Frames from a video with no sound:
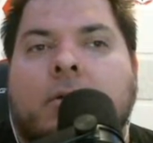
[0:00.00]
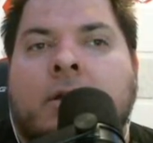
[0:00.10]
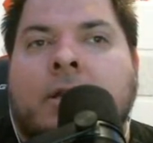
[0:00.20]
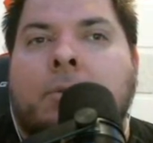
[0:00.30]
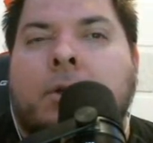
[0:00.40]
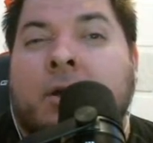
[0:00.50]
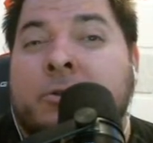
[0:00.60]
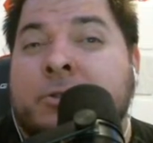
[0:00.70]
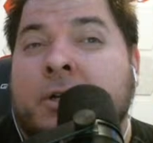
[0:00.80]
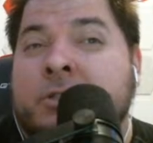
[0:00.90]
a demigod
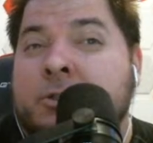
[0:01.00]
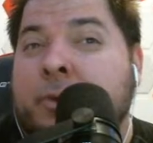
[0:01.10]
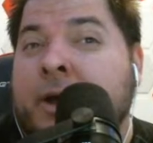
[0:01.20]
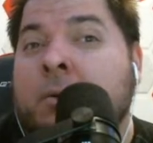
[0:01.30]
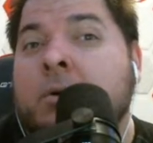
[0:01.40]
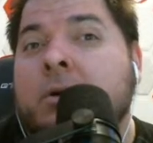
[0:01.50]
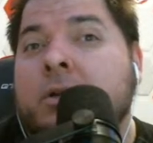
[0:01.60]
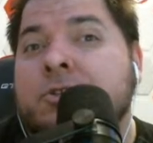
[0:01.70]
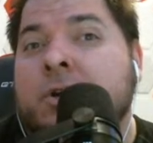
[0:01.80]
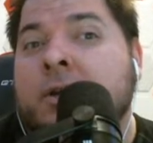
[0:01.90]
who's lost his power and
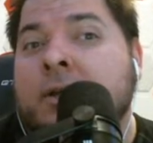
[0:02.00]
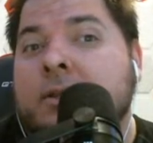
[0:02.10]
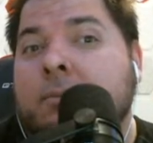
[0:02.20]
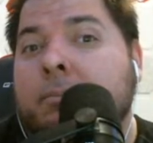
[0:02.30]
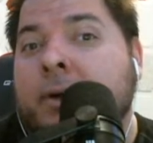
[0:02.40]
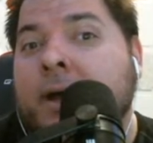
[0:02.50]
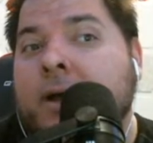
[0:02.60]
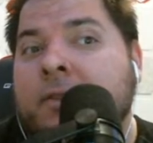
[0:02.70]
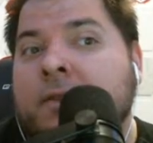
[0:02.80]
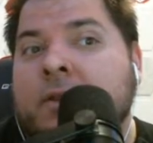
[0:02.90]
is trying to get them back.
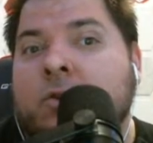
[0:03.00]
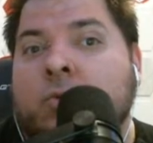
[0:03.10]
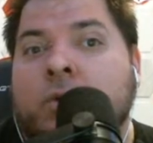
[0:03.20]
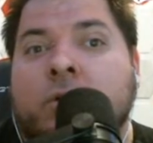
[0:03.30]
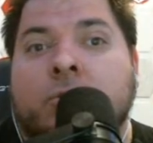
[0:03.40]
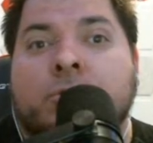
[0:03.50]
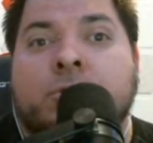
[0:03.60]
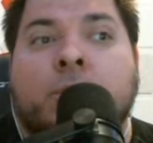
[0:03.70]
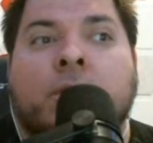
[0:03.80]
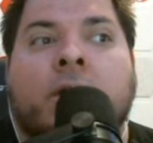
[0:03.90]
I think that's a really cool
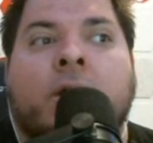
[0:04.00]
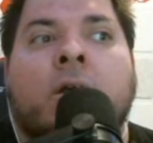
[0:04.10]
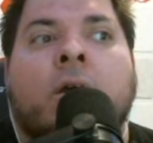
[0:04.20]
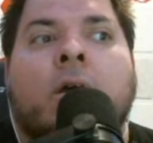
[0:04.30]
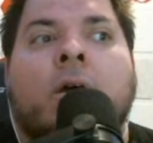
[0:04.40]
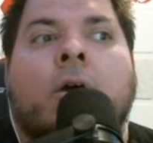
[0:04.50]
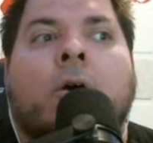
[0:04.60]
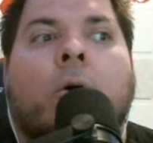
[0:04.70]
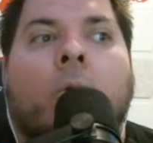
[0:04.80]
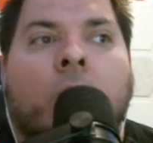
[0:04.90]
storyline.
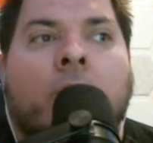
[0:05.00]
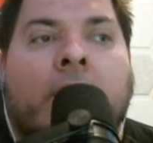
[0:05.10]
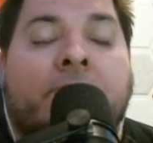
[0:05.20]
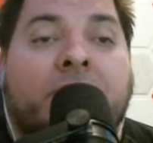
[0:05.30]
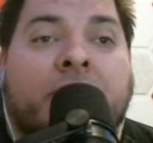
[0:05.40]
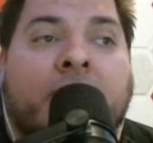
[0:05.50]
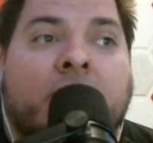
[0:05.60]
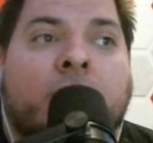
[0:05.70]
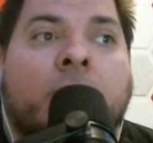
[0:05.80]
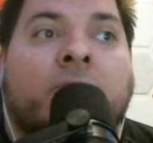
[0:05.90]
Or have a
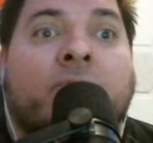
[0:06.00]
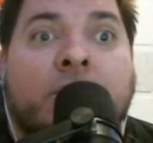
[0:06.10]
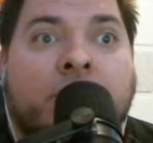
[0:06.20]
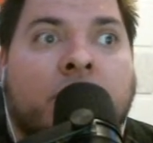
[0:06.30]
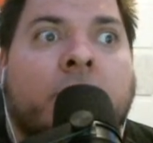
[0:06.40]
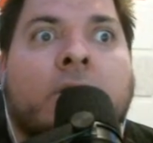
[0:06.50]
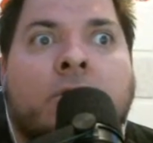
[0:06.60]
chance to eventually